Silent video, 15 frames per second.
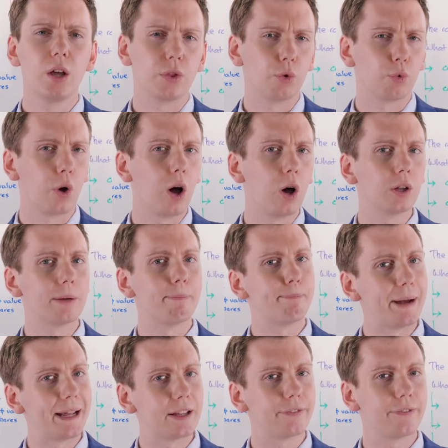The role and
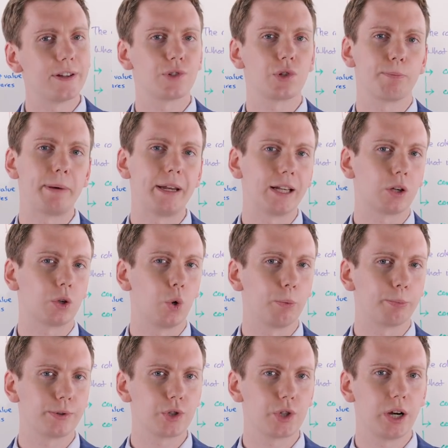benefits of being a
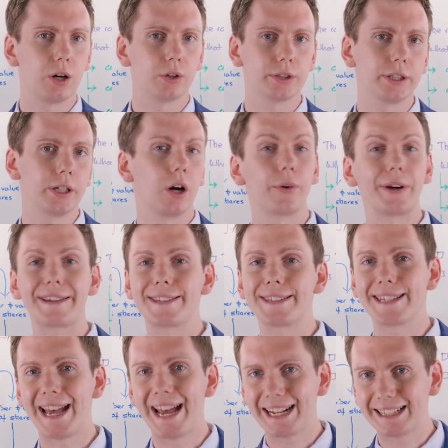corporate shareholder are
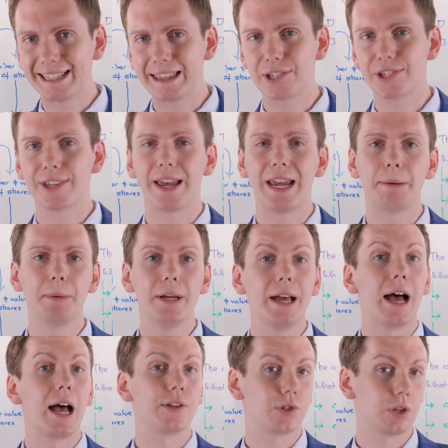exactly the same
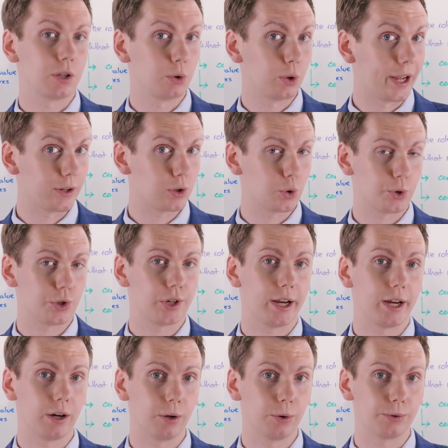as a natural
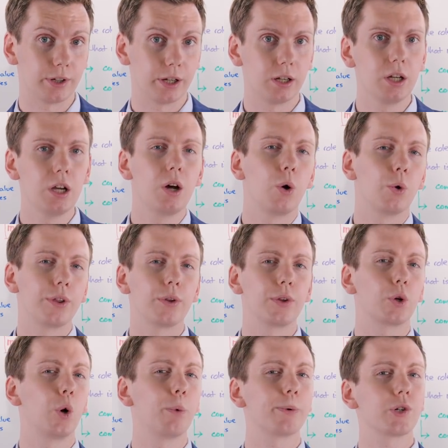shareholder, although the
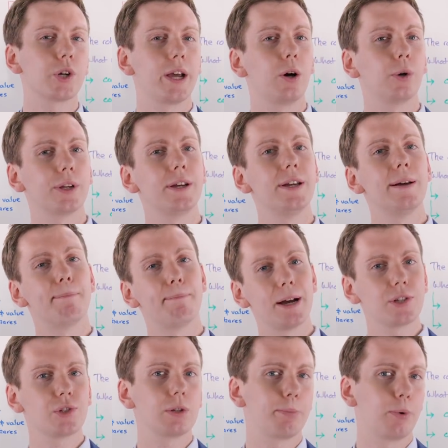corporate shareholder
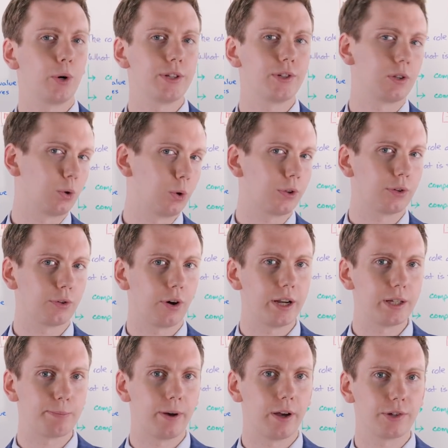must appoint an
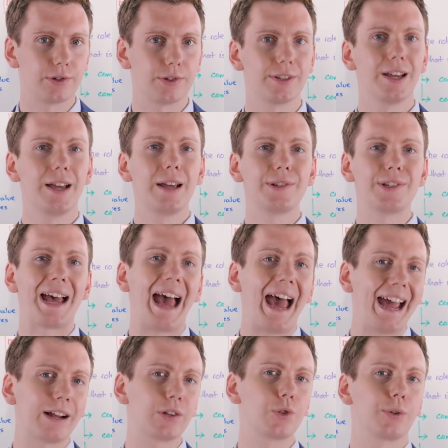authorized person to
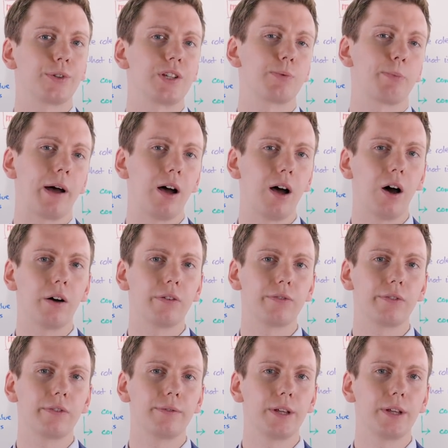act on its behalf.